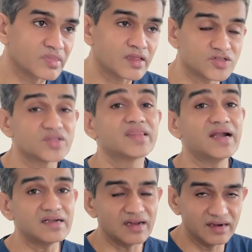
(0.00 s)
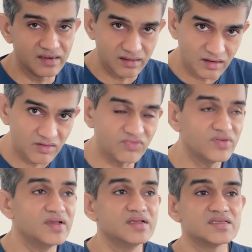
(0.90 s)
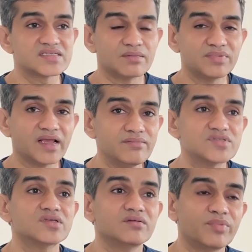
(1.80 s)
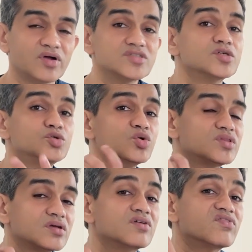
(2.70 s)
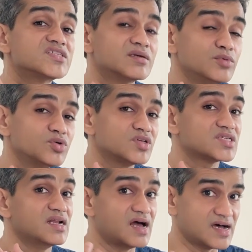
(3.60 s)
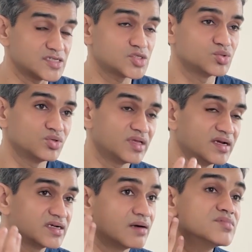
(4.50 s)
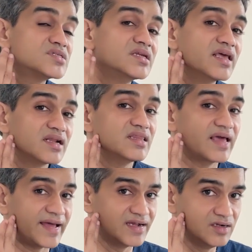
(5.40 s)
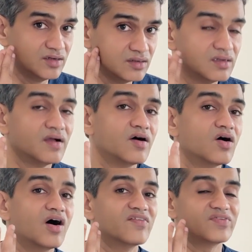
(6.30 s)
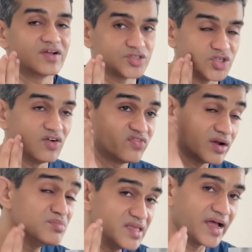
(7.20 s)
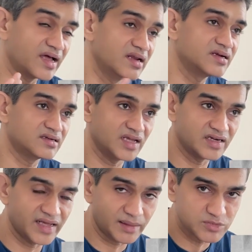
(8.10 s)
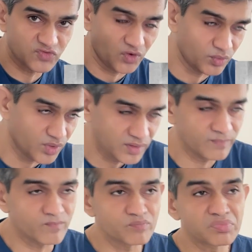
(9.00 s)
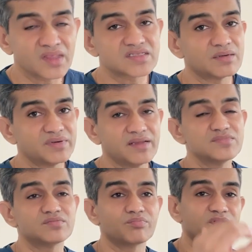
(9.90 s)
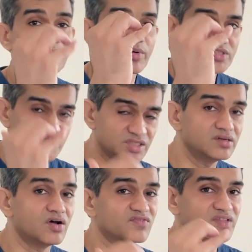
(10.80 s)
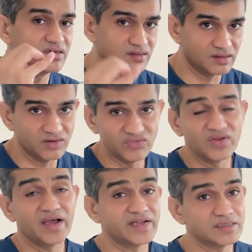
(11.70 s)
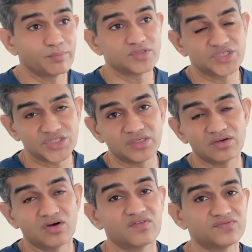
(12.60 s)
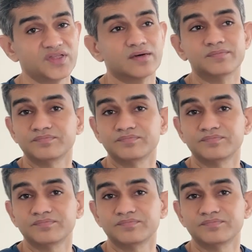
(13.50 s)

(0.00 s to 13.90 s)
So that nerve, sometimes because the wisdom tooth is a last tooth and it comes near the angle of our jaw, from the angle it erupts forward. Sometimes the position of the nerve and the position of the